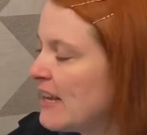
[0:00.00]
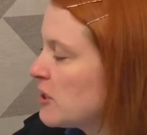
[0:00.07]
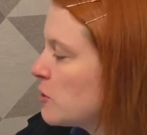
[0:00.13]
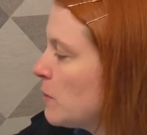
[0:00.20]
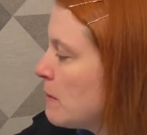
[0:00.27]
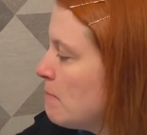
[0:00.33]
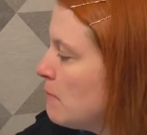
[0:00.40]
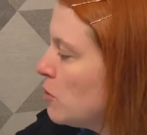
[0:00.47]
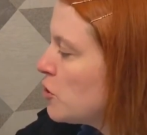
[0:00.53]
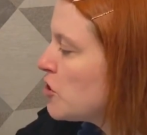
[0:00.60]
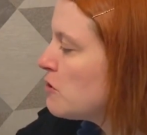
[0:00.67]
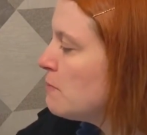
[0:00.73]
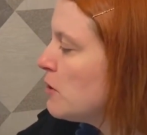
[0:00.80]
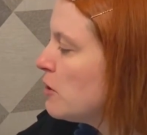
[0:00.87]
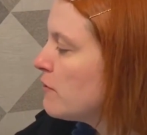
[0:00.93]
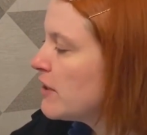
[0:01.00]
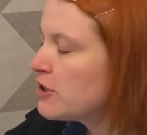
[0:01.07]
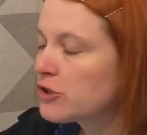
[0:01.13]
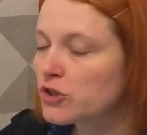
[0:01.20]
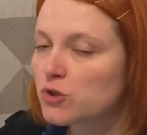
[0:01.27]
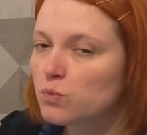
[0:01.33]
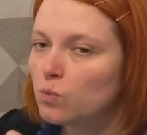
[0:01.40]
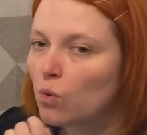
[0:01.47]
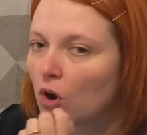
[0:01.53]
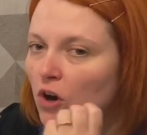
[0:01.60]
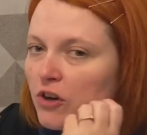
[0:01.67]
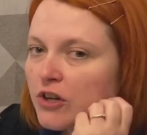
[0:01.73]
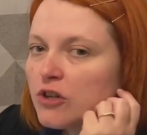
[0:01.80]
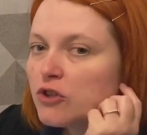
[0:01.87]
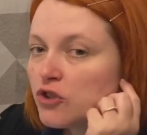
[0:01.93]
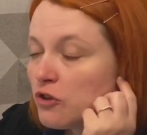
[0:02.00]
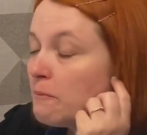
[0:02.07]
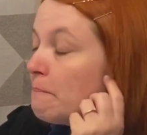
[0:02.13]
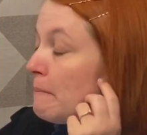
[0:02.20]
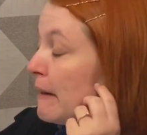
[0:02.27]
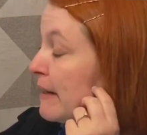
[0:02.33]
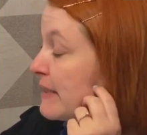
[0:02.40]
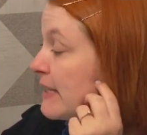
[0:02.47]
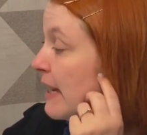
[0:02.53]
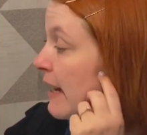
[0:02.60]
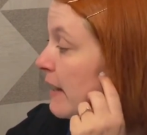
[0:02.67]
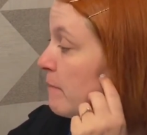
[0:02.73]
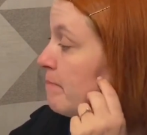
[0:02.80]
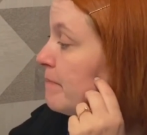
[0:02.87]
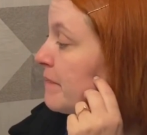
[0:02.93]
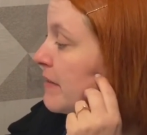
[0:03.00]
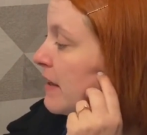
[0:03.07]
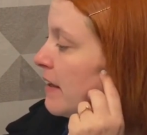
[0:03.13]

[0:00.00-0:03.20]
So we must move it just one jump at a time.